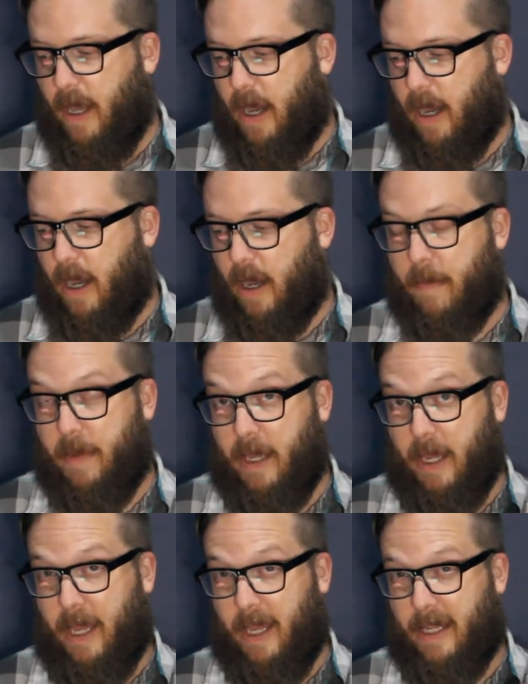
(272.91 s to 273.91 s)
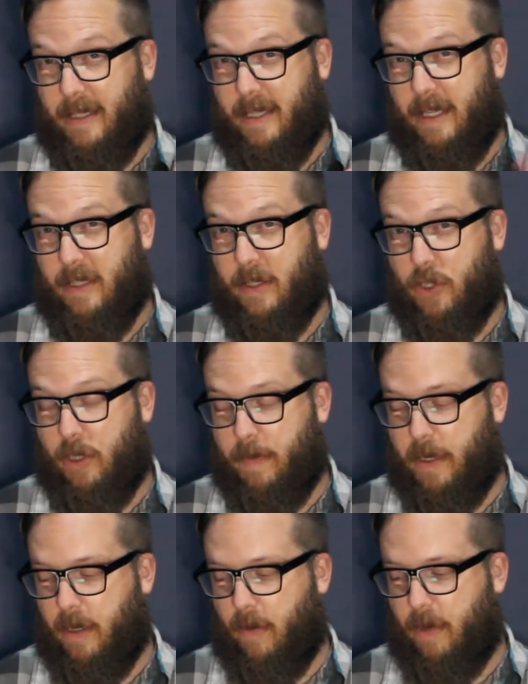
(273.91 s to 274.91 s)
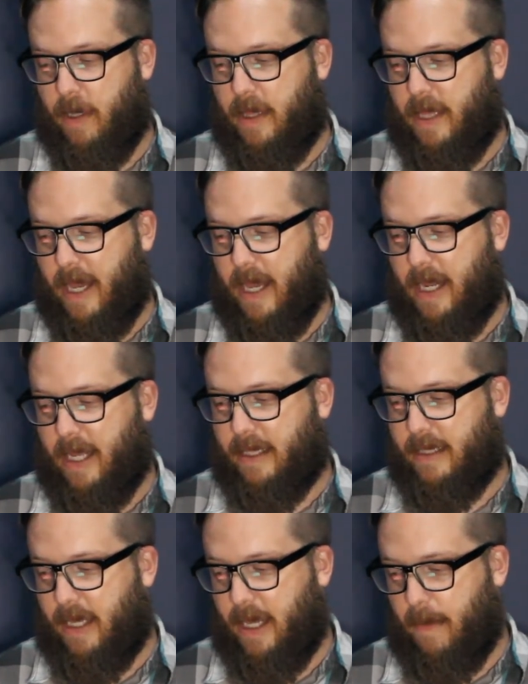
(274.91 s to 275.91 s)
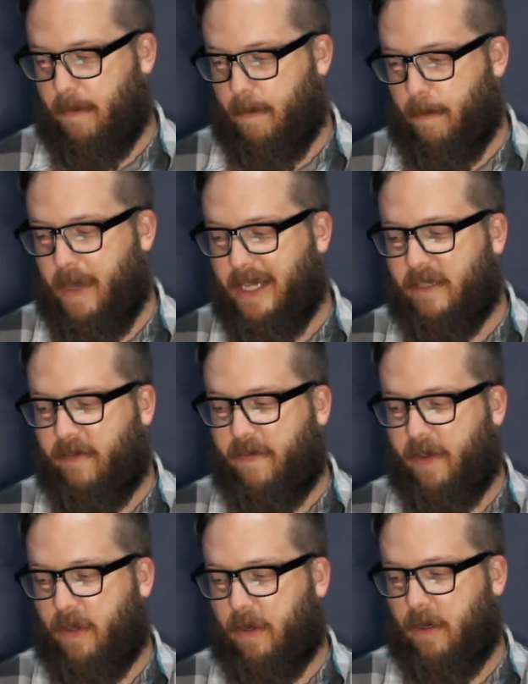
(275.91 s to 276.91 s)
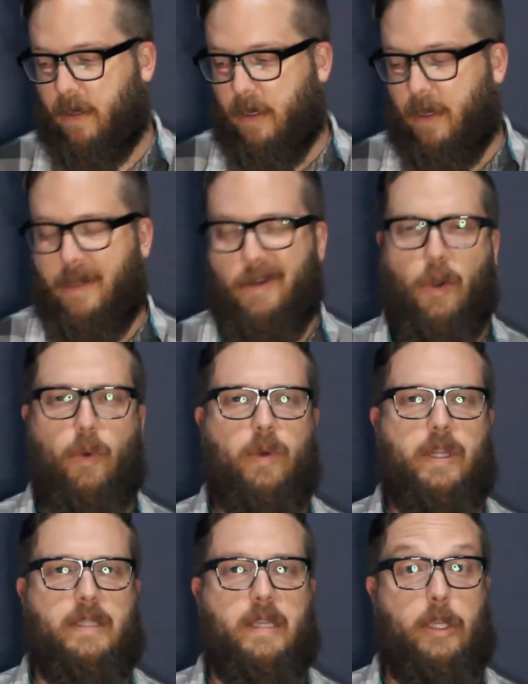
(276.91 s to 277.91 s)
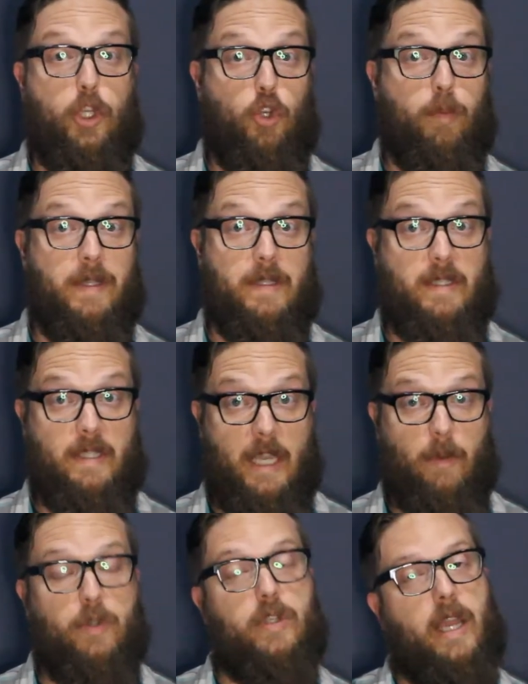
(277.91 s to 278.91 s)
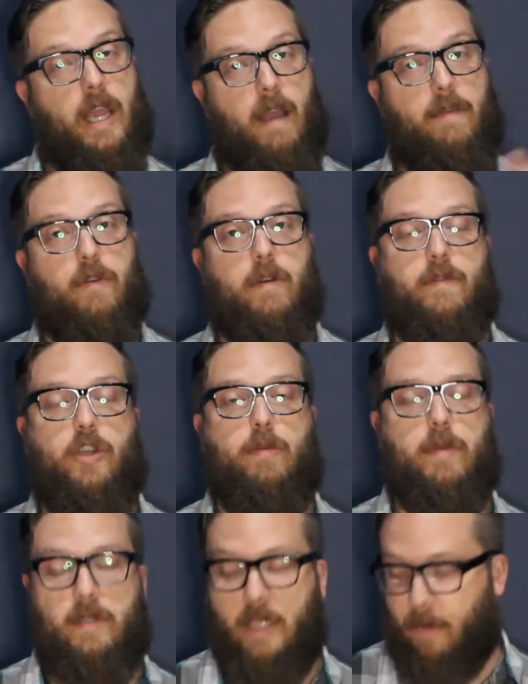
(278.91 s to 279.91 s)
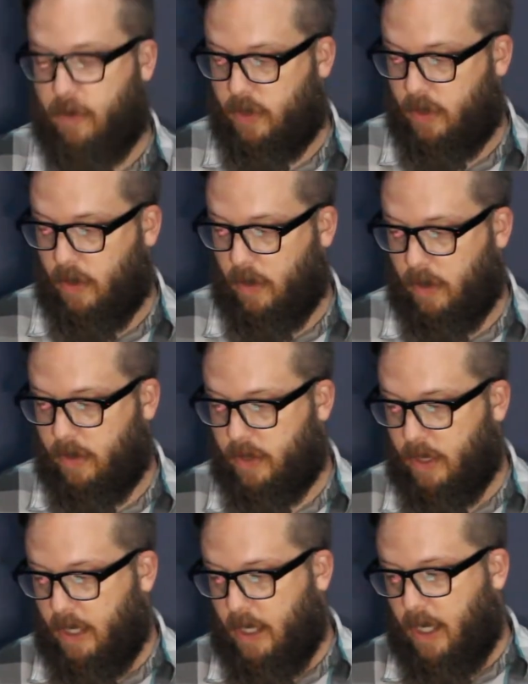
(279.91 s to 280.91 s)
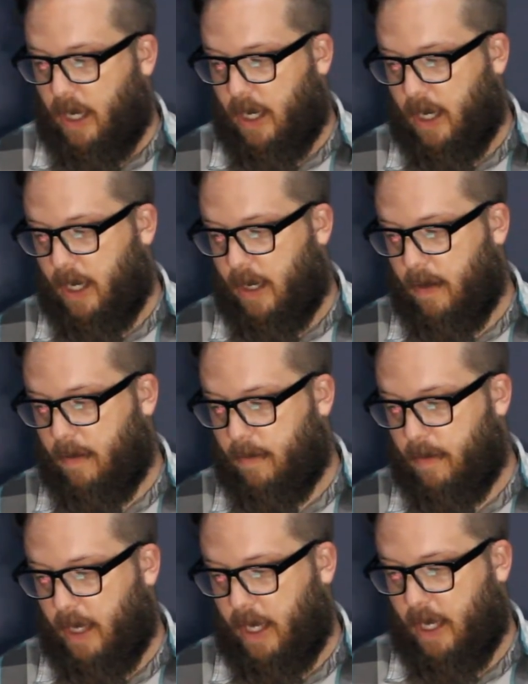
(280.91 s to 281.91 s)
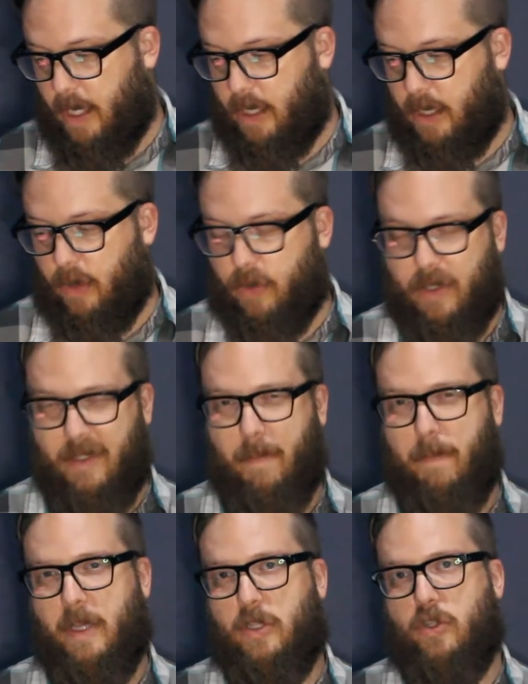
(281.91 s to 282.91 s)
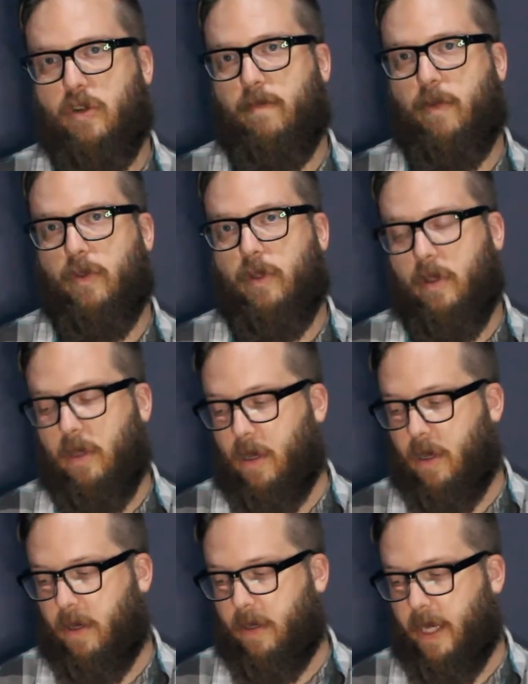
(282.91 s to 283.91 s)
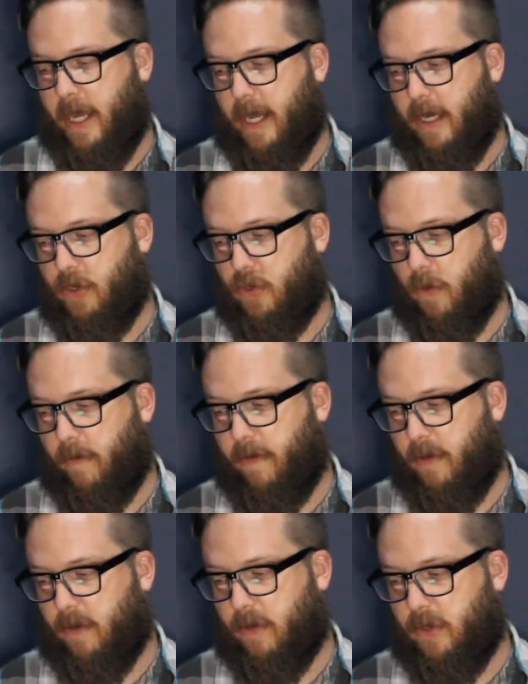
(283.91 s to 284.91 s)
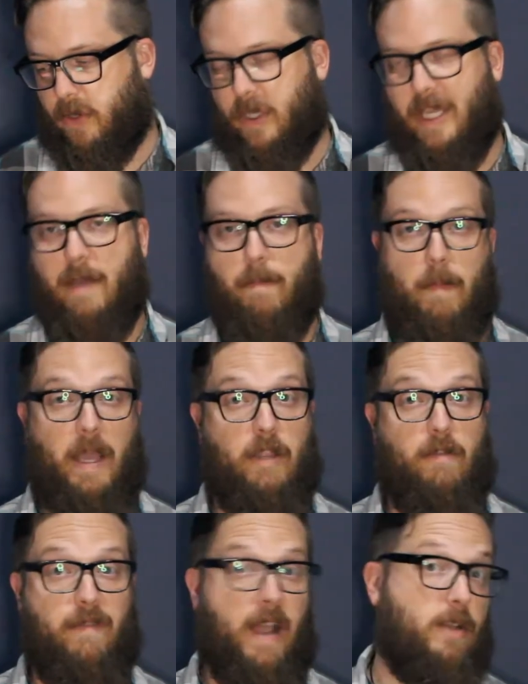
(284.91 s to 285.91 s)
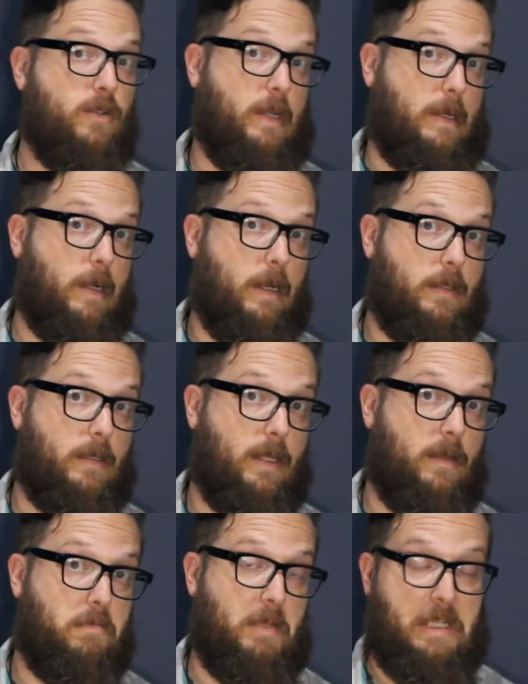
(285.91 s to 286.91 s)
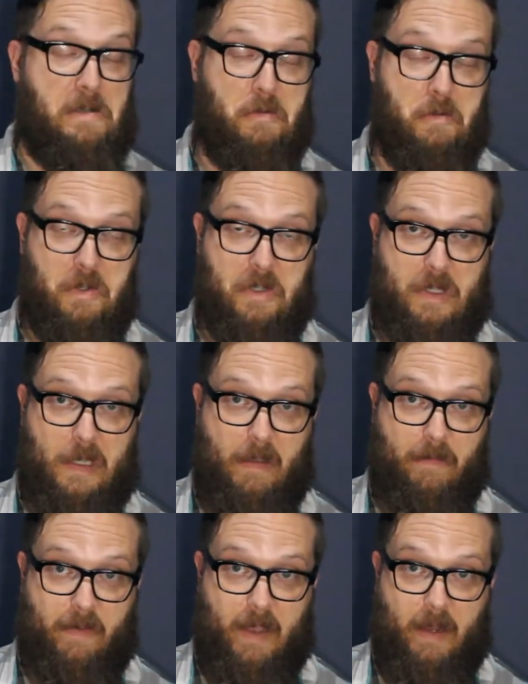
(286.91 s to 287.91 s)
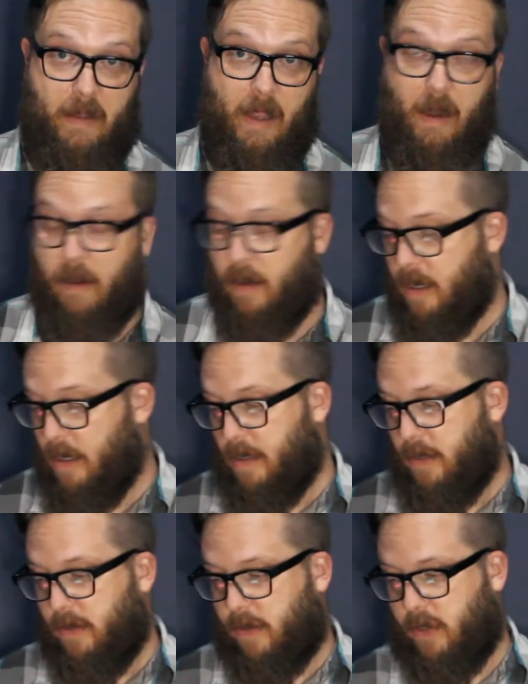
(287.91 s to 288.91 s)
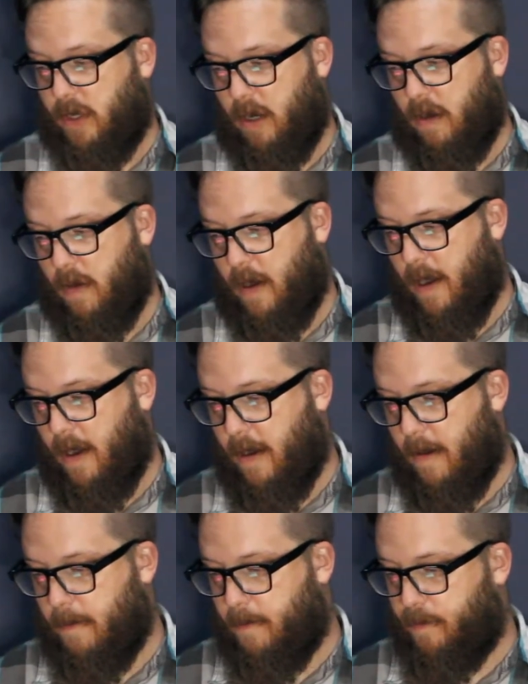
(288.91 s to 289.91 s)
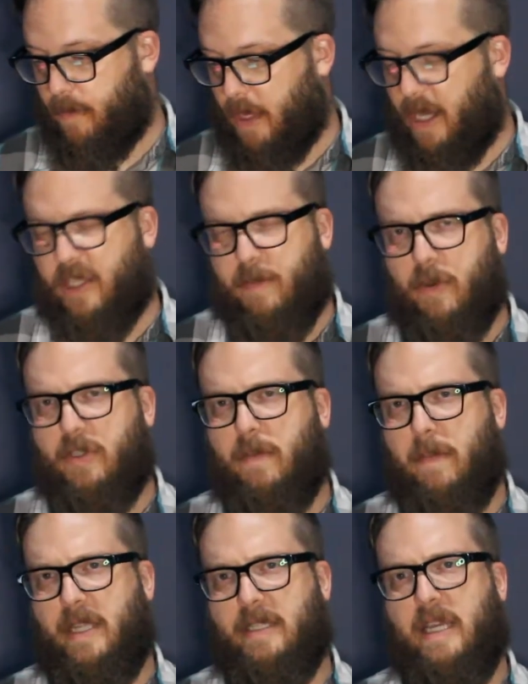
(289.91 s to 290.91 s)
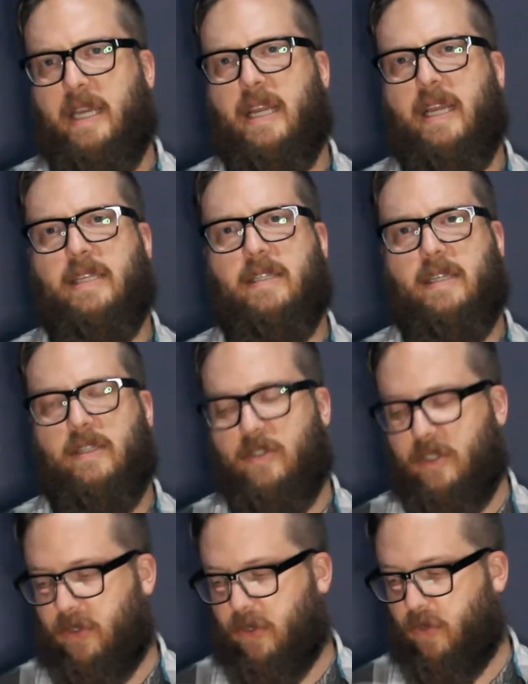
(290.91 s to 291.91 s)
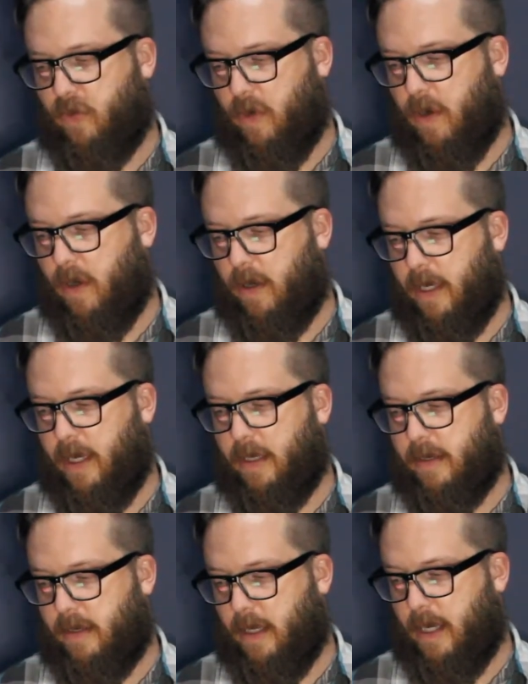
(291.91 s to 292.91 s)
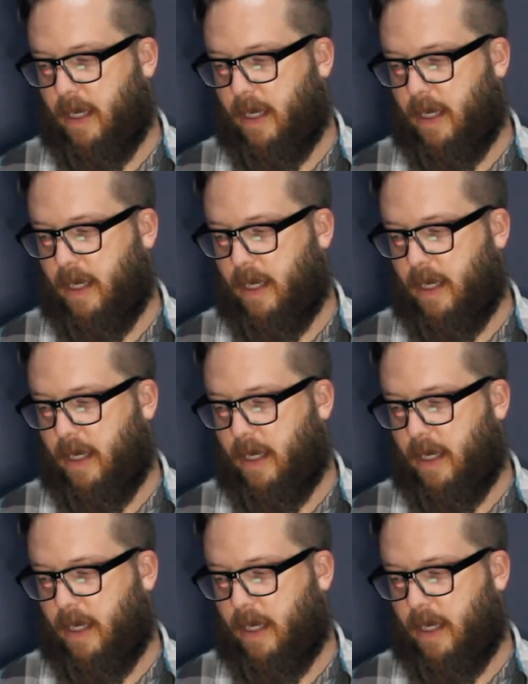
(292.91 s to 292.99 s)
And it says it should be noted that it's a mixed filler known as a Cuban sandwich. I have heard of Cuban sandwich cigars, and it uses a mixture of both long and short fillers to keep manufacturing costs down. Interesting fact there. So, and it's supposed to maintain, I guess, a consistent draw, and it's